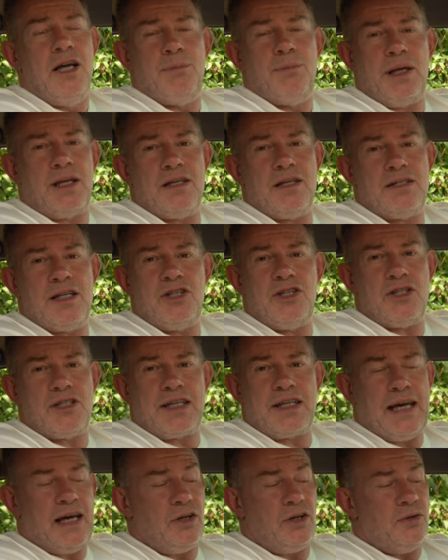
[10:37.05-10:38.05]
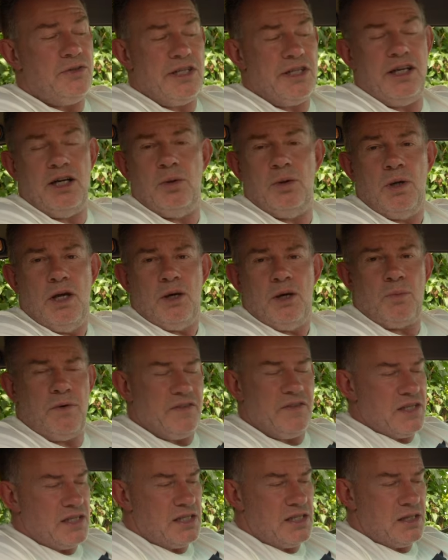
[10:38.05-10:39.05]
because they just cannot deal
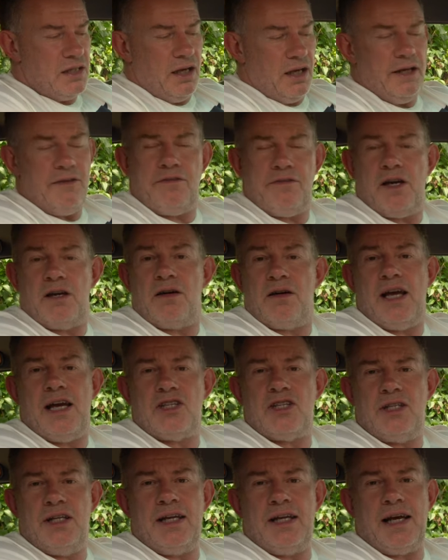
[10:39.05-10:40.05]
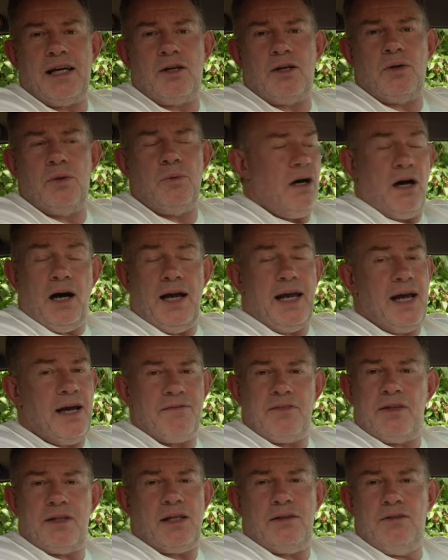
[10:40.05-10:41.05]
with the slight variation in angle. I
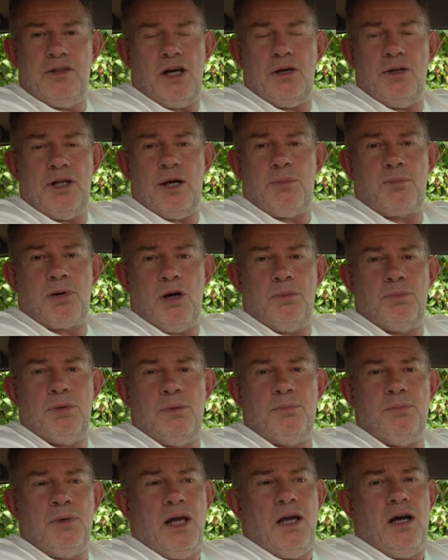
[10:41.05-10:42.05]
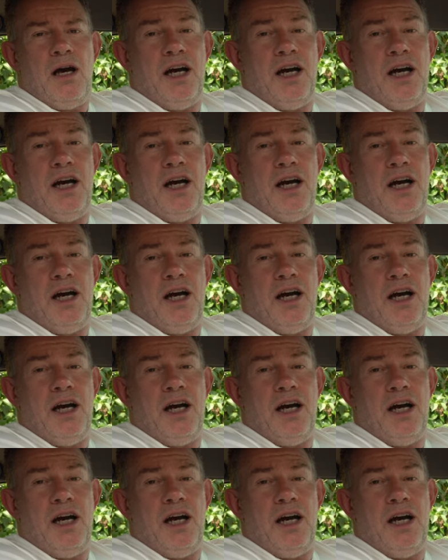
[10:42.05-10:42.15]
haven't known it a problem.